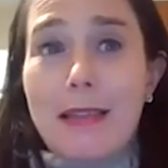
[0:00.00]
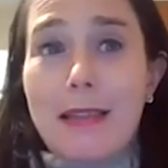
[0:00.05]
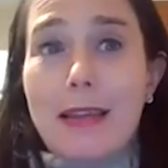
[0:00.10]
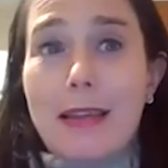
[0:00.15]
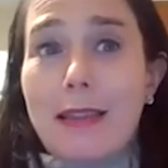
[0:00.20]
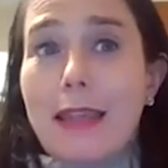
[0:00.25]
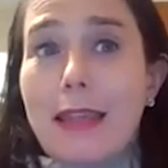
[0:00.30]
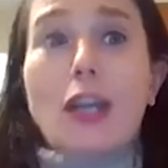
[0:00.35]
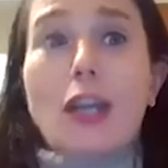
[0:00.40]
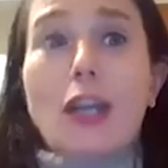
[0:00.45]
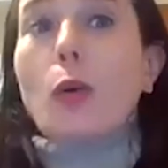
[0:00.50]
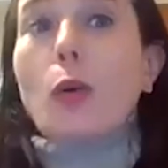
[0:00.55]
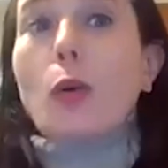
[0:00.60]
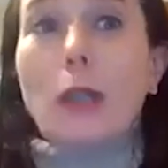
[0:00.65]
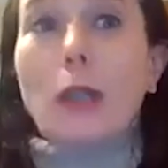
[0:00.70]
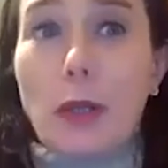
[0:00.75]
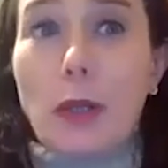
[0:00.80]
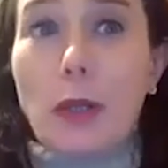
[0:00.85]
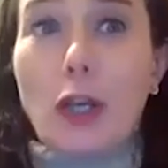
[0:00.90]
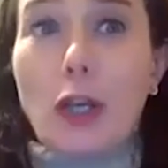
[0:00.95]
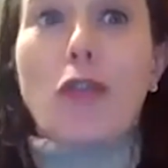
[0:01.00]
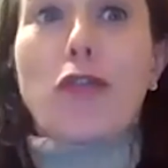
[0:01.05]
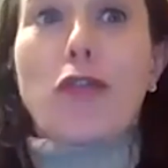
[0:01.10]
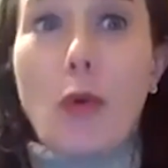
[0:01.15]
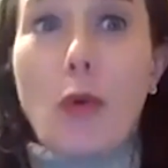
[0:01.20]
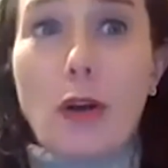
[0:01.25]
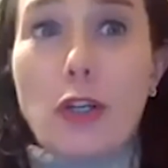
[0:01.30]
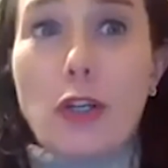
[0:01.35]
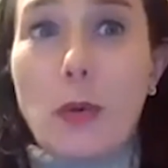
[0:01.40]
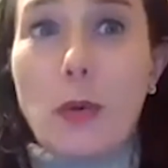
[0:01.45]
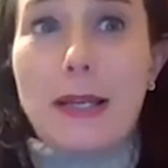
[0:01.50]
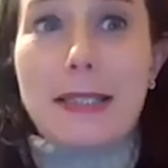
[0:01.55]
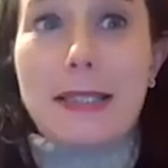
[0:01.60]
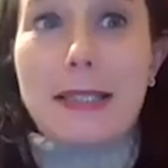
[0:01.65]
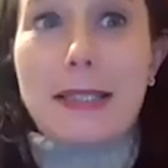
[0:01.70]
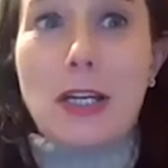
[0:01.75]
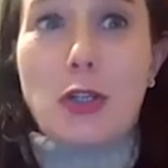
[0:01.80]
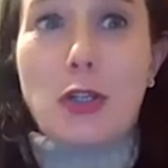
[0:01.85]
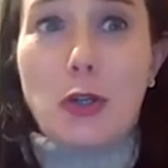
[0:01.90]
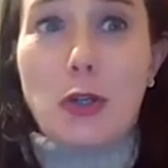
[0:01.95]
that they can only really afford US
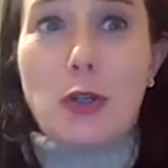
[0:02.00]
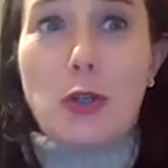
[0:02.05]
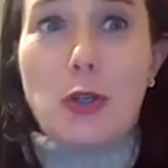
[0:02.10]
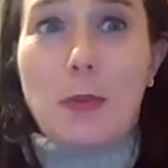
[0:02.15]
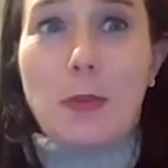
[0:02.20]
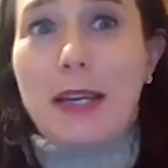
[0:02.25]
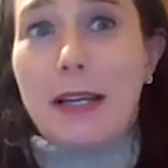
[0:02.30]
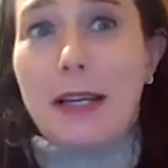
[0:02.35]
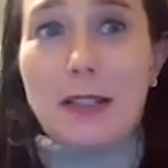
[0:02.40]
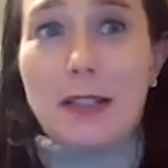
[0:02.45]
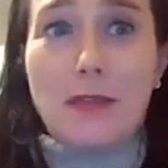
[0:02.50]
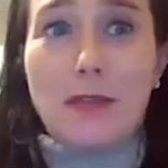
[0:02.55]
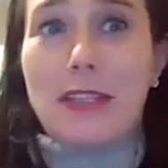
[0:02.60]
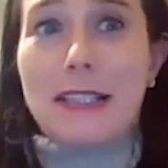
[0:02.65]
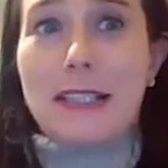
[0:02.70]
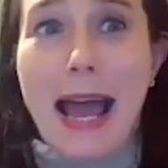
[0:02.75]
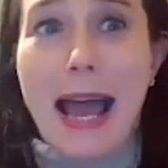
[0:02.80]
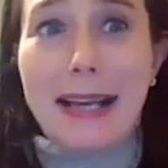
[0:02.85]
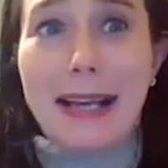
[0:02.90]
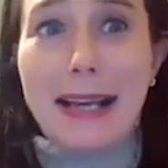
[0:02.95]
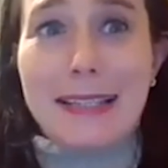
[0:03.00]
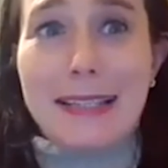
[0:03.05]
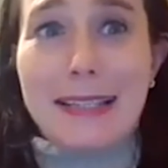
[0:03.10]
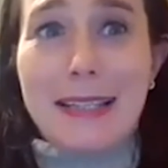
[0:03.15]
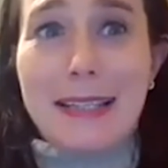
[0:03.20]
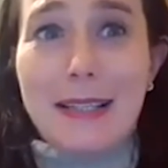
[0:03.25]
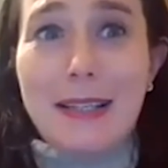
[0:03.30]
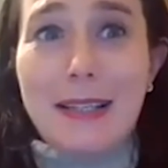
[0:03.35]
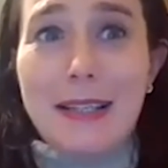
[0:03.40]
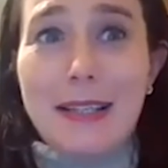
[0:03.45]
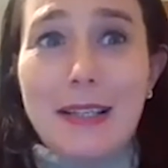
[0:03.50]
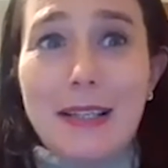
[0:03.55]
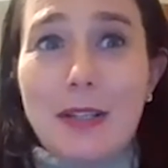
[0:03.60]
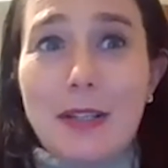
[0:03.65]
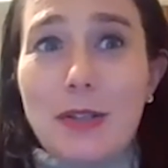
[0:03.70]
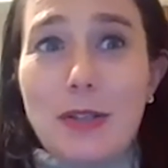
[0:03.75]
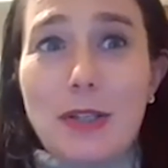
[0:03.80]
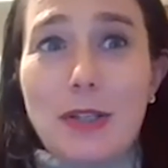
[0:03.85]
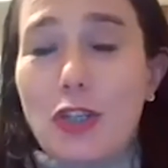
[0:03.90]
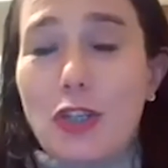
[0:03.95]
teachers because of the tax
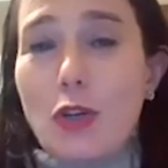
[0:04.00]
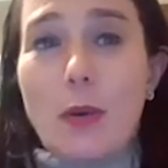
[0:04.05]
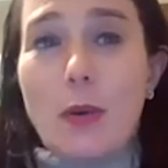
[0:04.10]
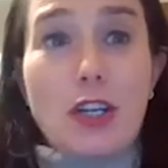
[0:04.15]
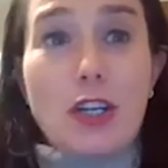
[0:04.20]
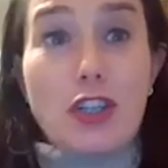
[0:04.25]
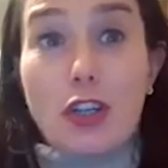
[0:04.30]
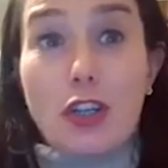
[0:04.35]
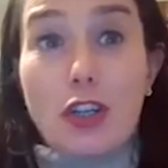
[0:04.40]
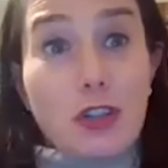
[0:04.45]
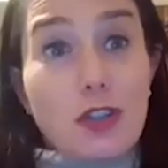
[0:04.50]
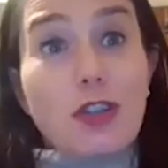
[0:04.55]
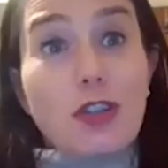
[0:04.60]
situation.